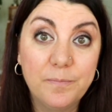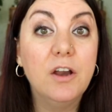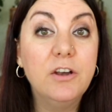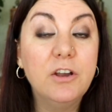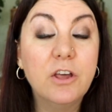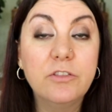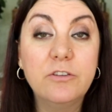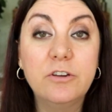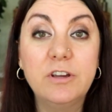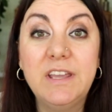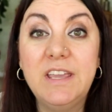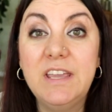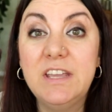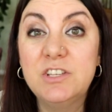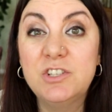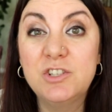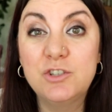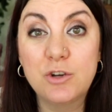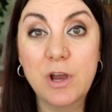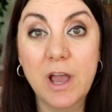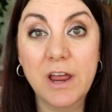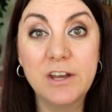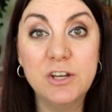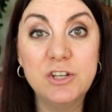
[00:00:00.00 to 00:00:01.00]
Another key
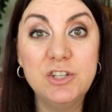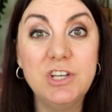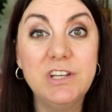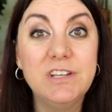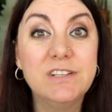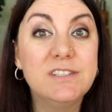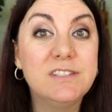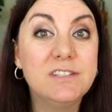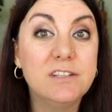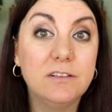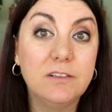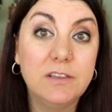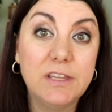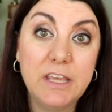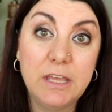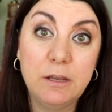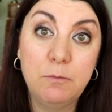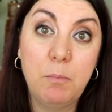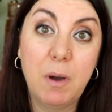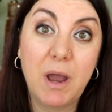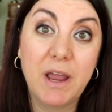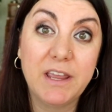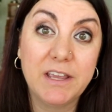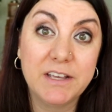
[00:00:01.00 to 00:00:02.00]
strategy is to
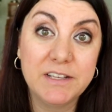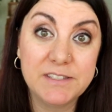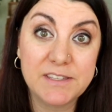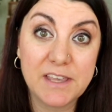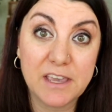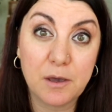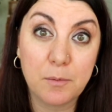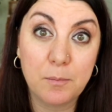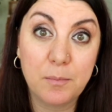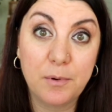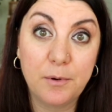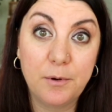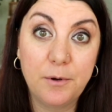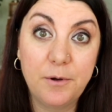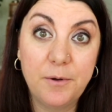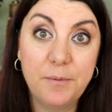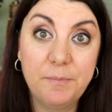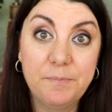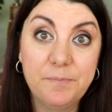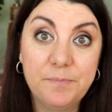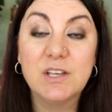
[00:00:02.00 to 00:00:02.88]
lead by example.